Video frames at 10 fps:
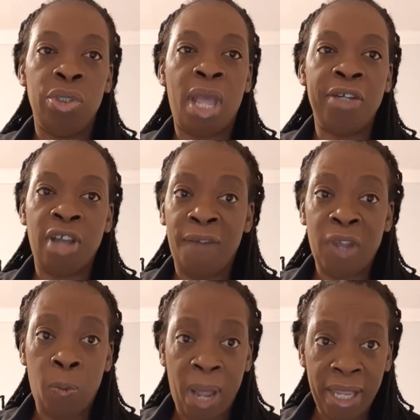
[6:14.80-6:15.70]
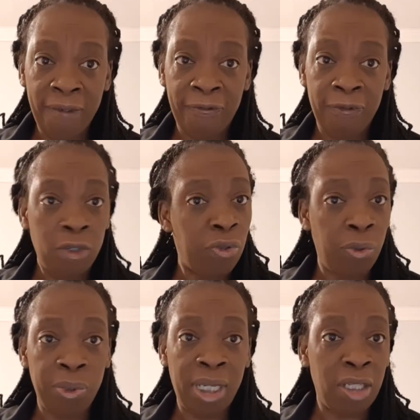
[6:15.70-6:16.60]
and you have your wife,
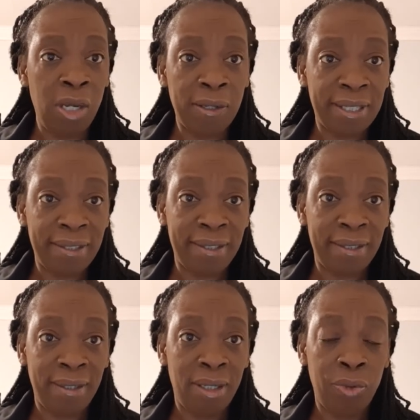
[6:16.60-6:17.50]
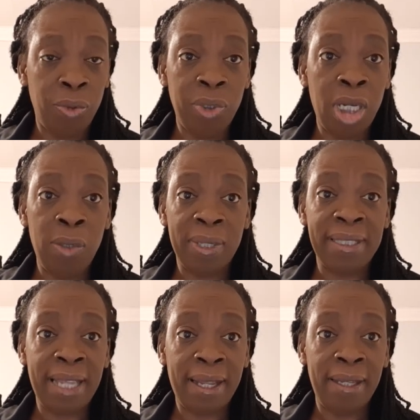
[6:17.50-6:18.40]
do not lust. Do not look
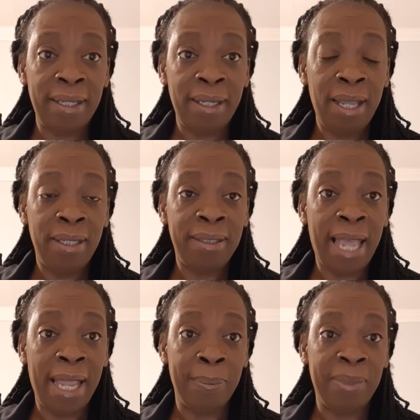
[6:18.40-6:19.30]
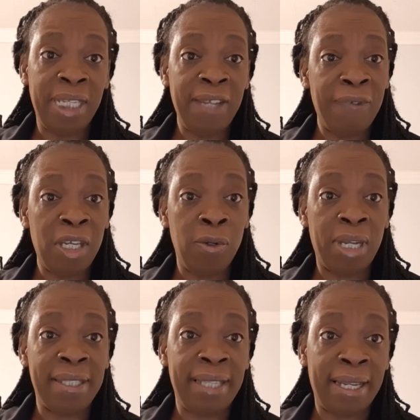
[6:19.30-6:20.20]
second time. David look
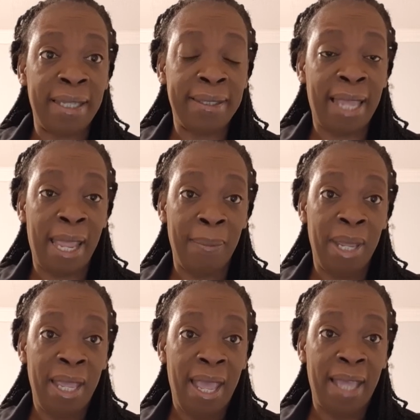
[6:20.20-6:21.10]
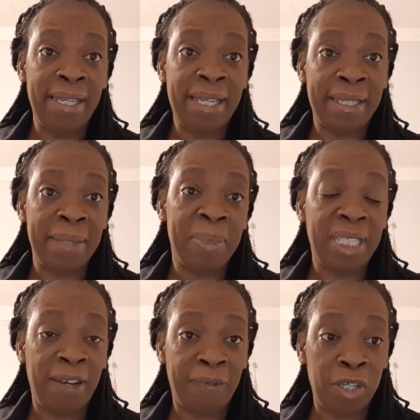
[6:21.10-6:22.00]
a second time and he get
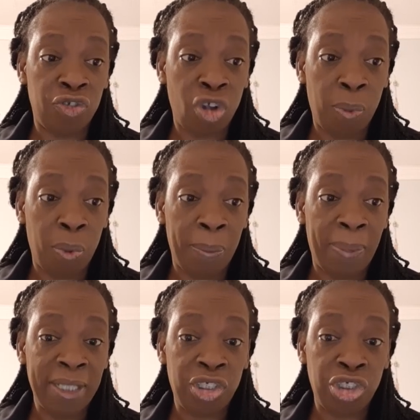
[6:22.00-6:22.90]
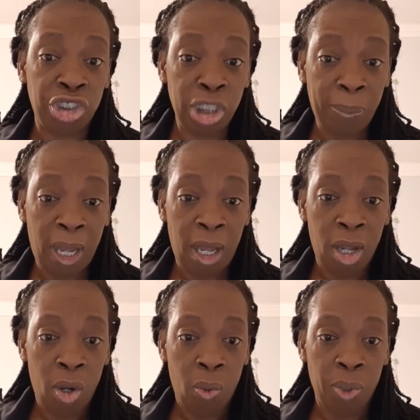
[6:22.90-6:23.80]
himself in trouble with Bathsheba.
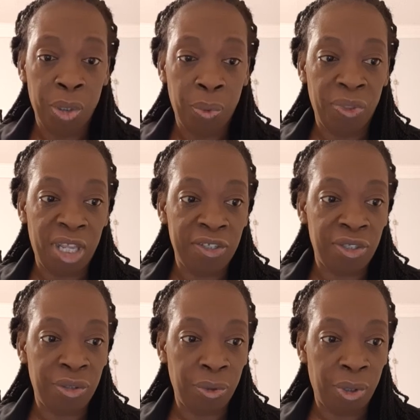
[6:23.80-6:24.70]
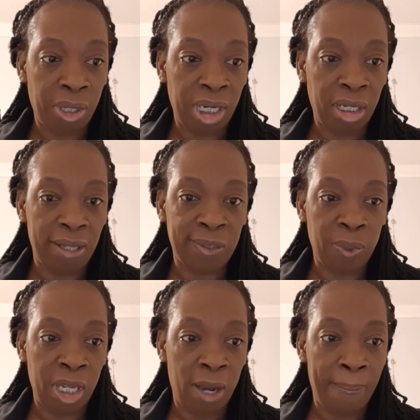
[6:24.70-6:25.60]
We know that story because
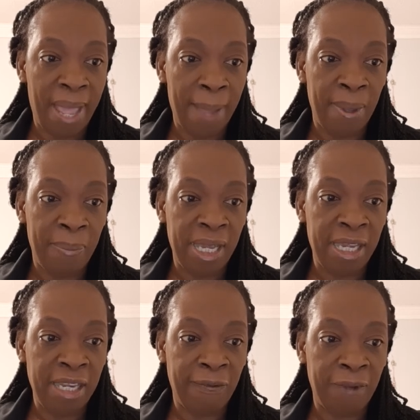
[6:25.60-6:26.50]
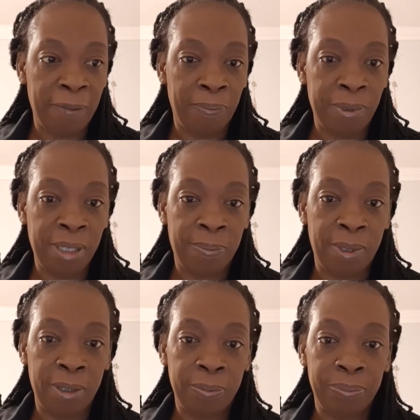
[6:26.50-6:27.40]
we are Bible believing people.